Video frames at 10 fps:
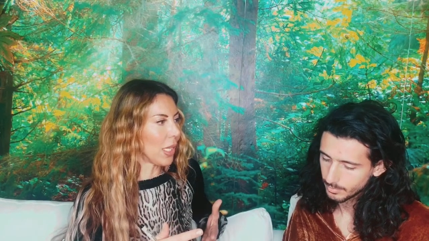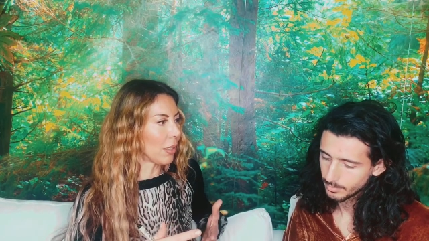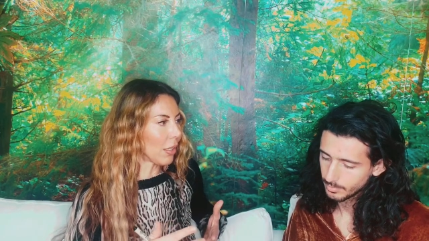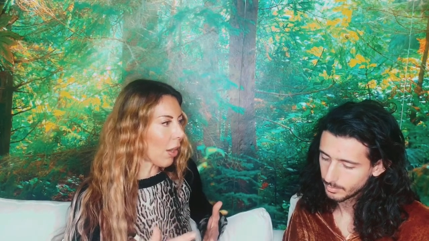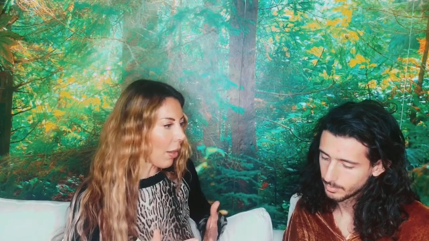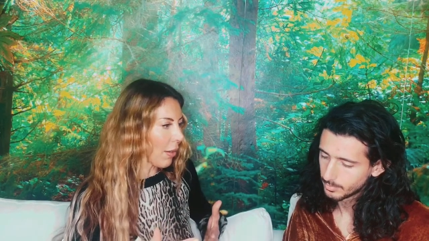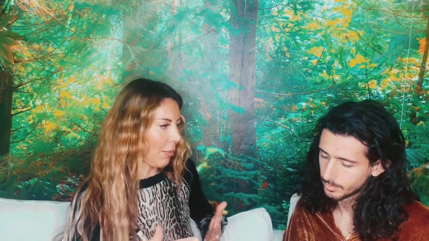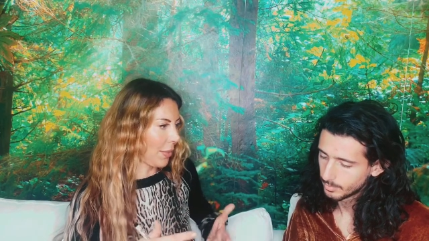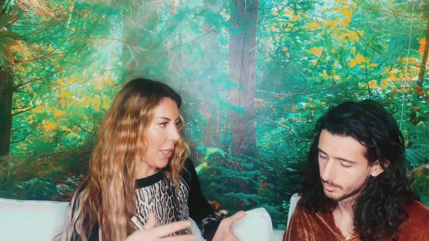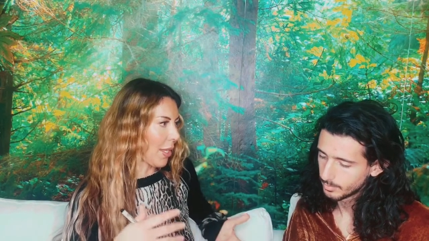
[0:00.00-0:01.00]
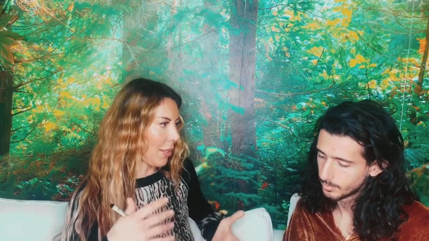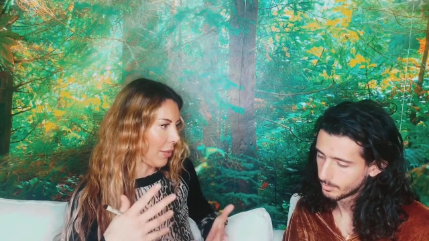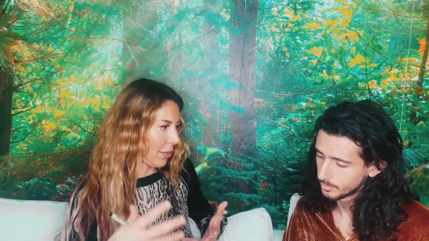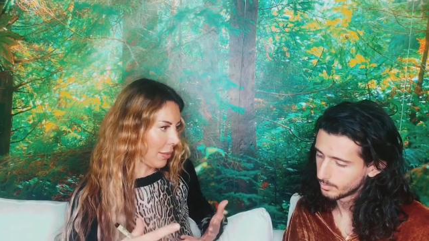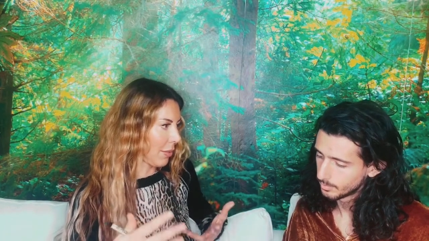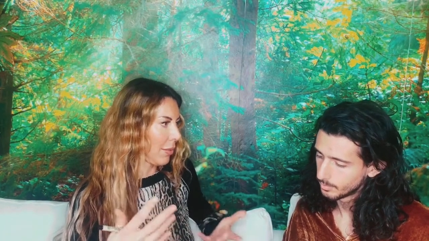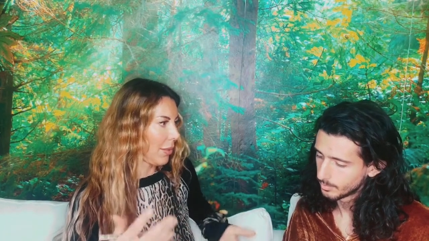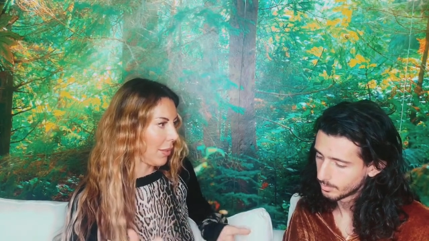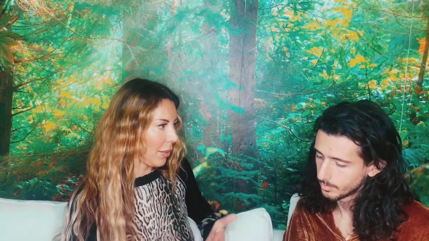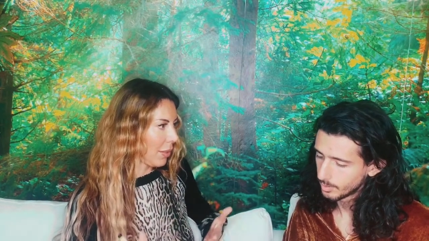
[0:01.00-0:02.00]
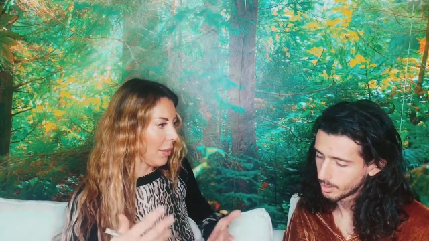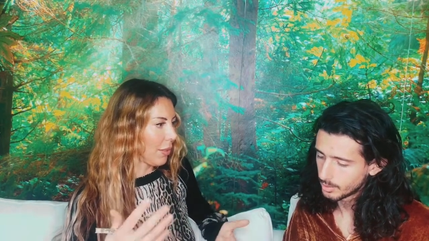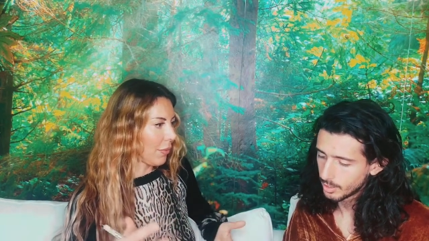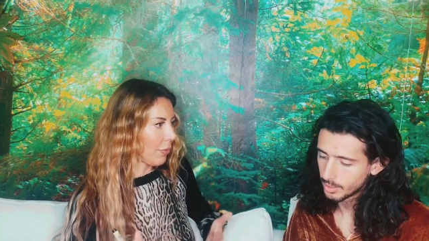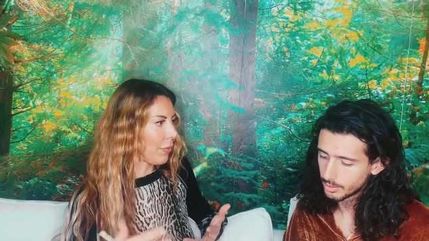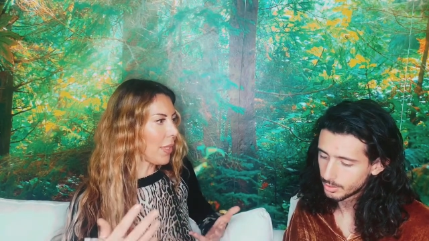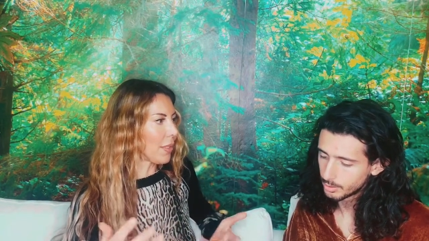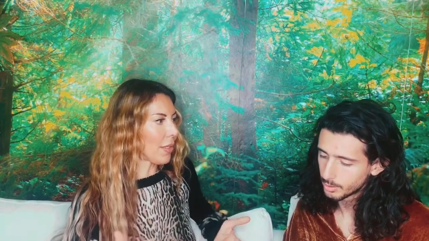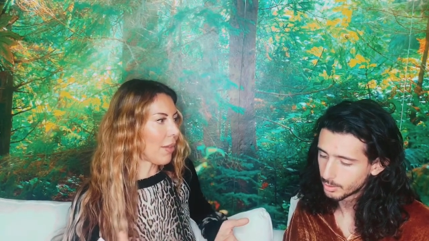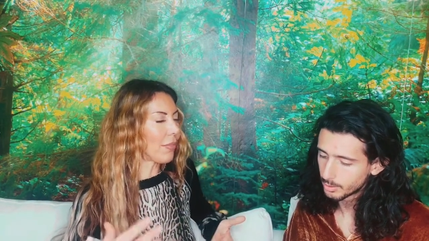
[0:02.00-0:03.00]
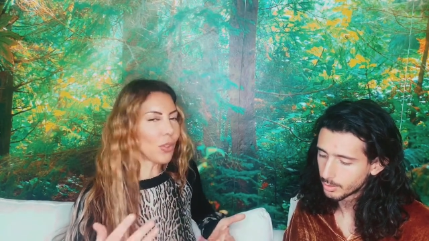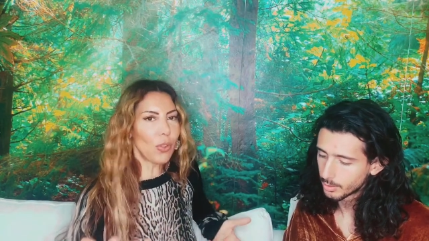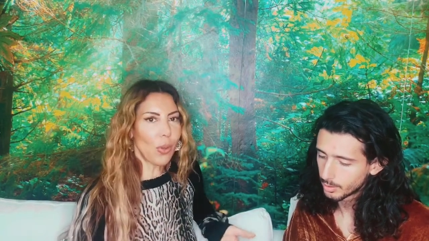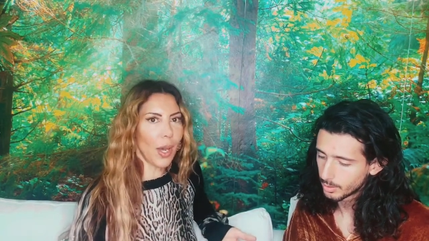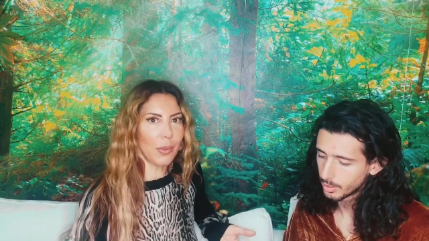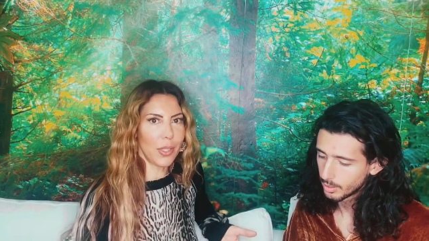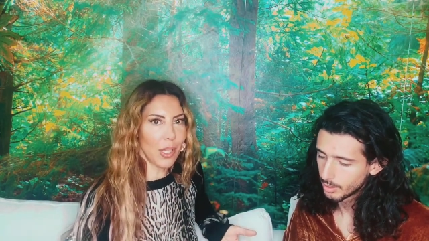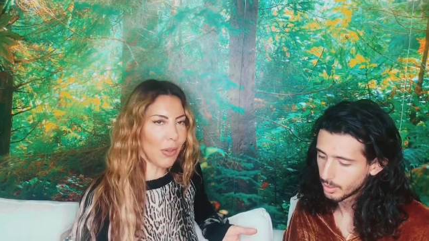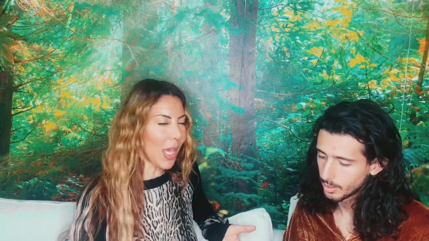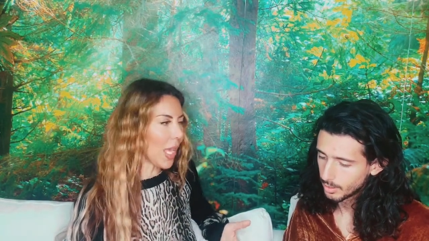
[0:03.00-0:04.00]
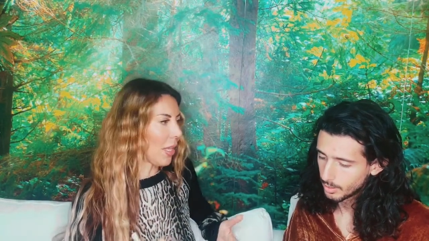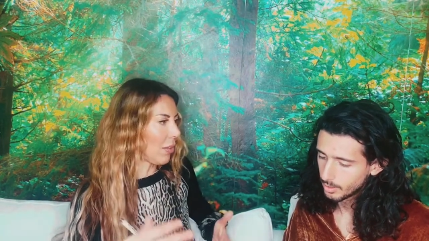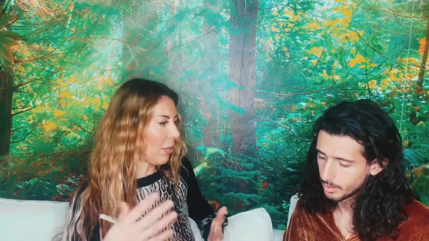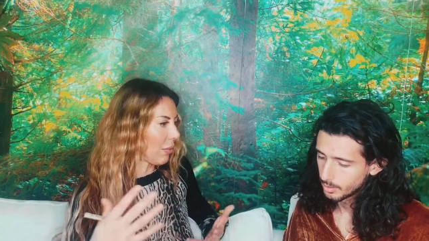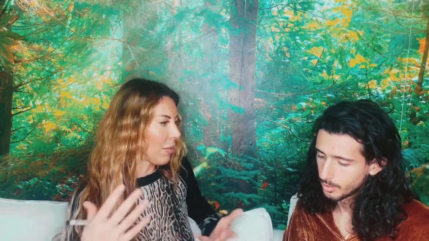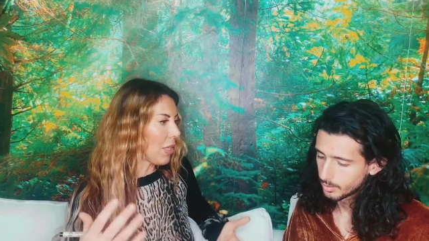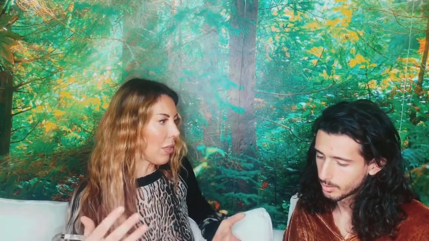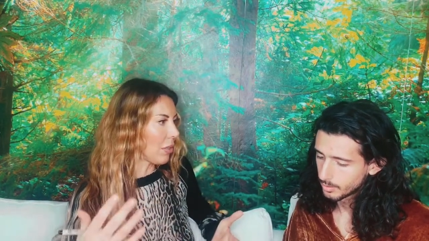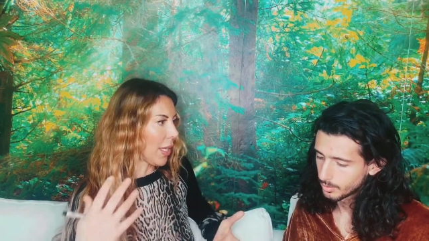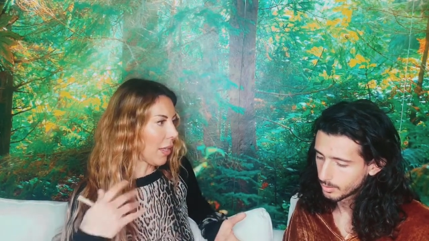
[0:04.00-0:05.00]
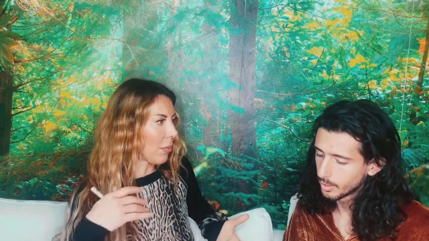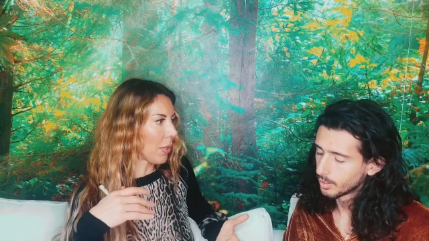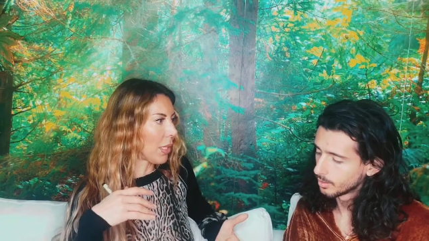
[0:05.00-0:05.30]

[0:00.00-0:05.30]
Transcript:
Speaker 1: the carbs as as the energy as source, every two hour you eat you you know like uh-huh.